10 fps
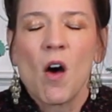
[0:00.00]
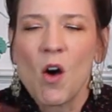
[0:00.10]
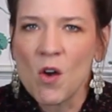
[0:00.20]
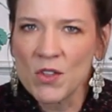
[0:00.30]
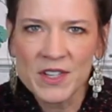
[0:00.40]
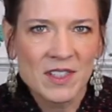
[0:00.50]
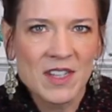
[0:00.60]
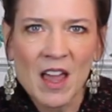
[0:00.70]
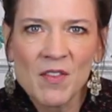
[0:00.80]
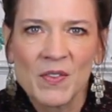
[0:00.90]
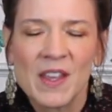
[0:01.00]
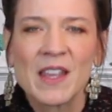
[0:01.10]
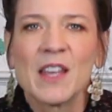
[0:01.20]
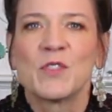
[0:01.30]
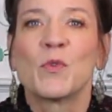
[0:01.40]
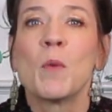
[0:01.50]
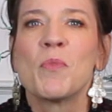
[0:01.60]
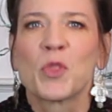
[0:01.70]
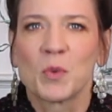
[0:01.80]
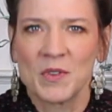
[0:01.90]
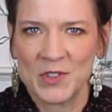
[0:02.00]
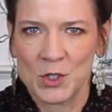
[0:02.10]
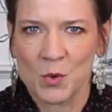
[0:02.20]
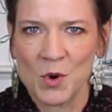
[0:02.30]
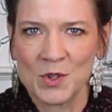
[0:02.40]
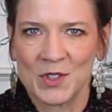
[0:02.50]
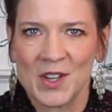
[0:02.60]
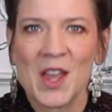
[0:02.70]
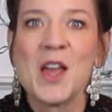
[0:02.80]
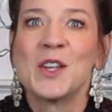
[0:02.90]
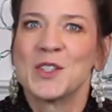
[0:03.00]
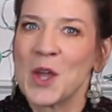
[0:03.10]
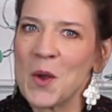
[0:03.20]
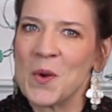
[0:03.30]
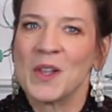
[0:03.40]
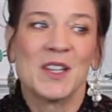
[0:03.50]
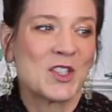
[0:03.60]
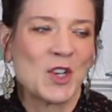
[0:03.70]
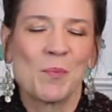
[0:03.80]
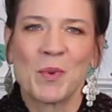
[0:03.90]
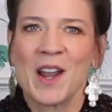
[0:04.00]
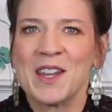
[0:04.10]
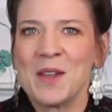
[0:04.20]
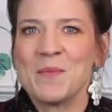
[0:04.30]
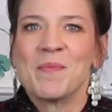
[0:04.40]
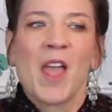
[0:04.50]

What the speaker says: All this stuff is from thrift stores. So let's jump right in.